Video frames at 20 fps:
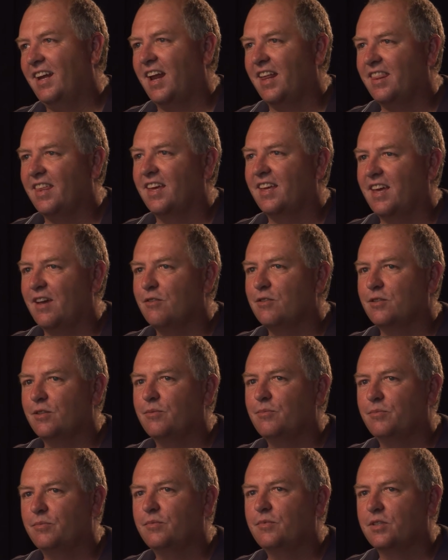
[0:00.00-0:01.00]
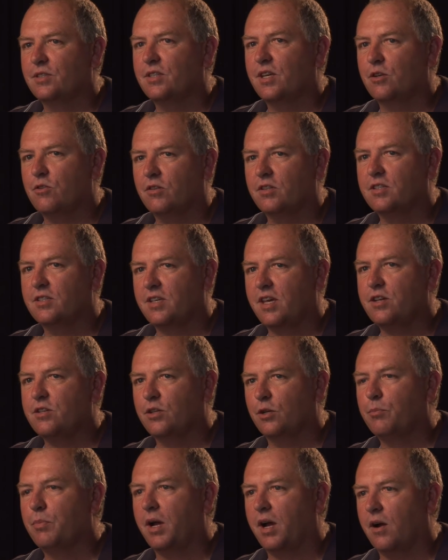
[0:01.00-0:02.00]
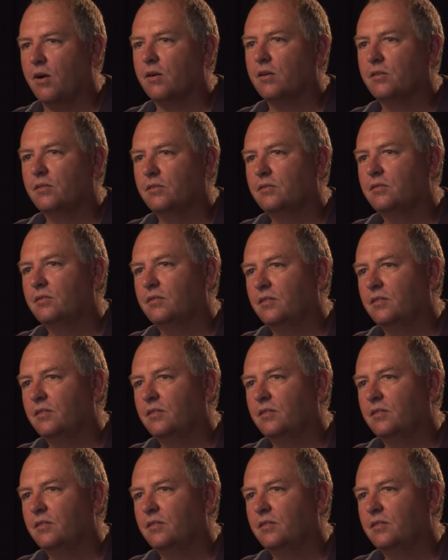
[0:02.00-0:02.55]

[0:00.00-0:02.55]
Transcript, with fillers: I think that was the centralization of power.